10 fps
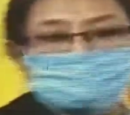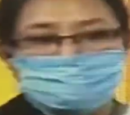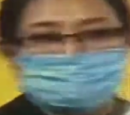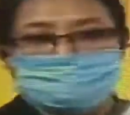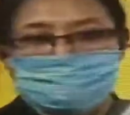give.
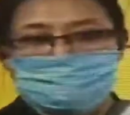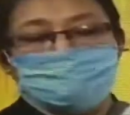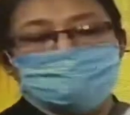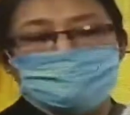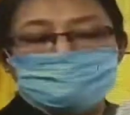
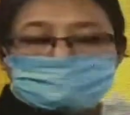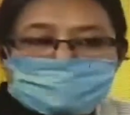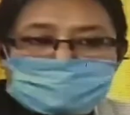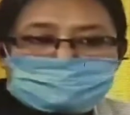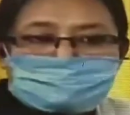But
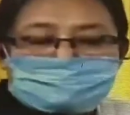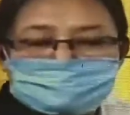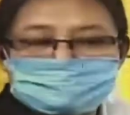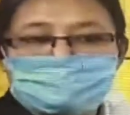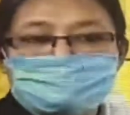that gives a
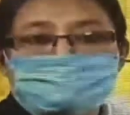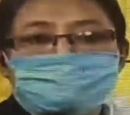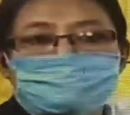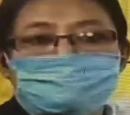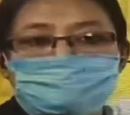sense of
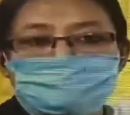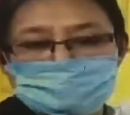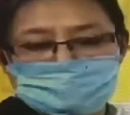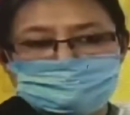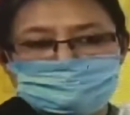
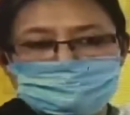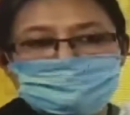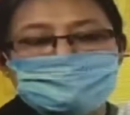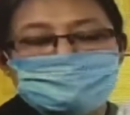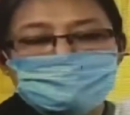completion.
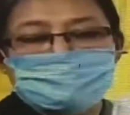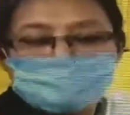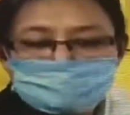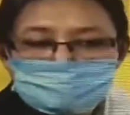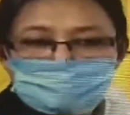So you have to
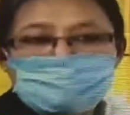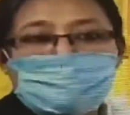know